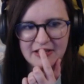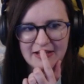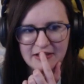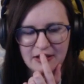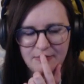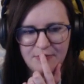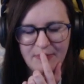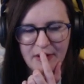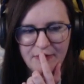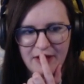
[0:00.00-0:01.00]
ne they're, they're
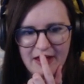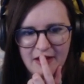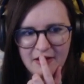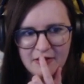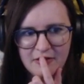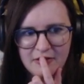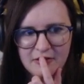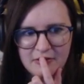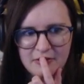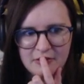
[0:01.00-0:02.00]
both here.
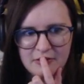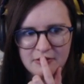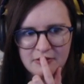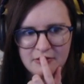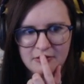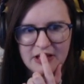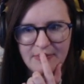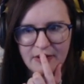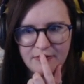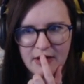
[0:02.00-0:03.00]
They're
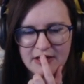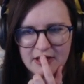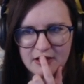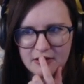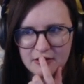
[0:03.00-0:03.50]
both ready.